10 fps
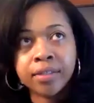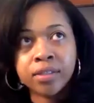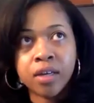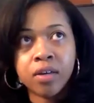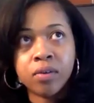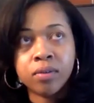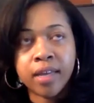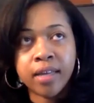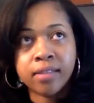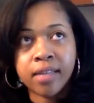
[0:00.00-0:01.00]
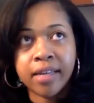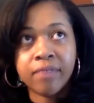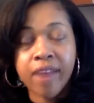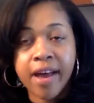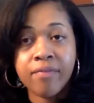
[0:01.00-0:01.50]
So that's like
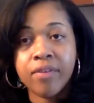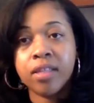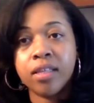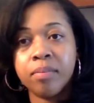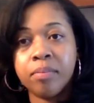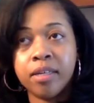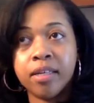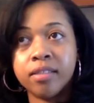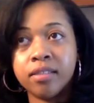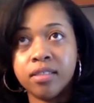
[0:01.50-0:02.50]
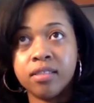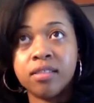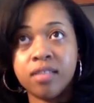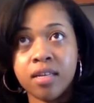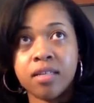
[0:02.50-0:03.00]
five fifty plus the
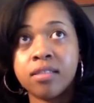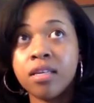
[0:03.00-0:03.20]
six.